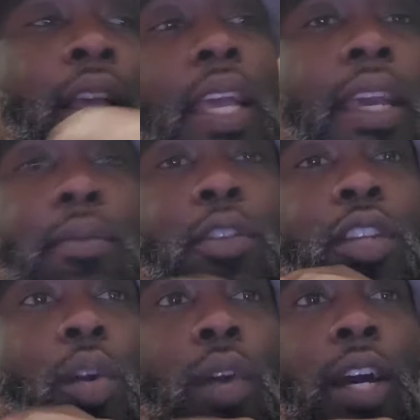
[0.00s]
And you
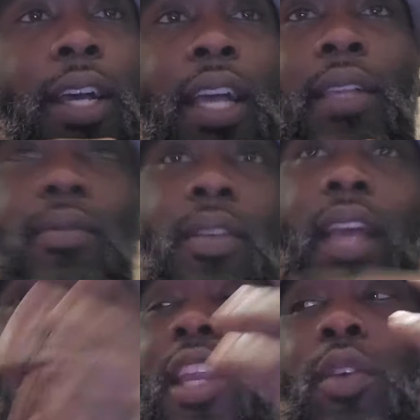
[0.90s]
know what?
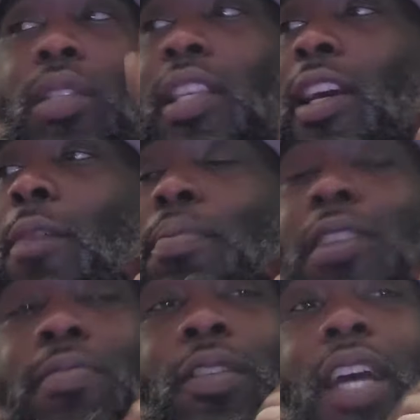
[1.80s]
I don't tell
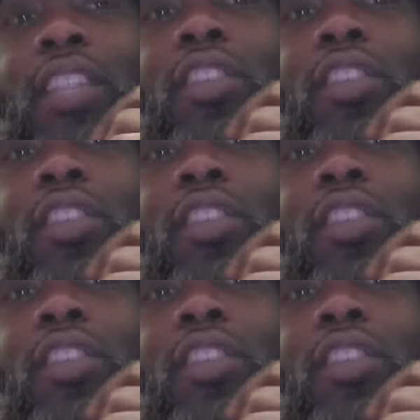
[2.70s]
people not to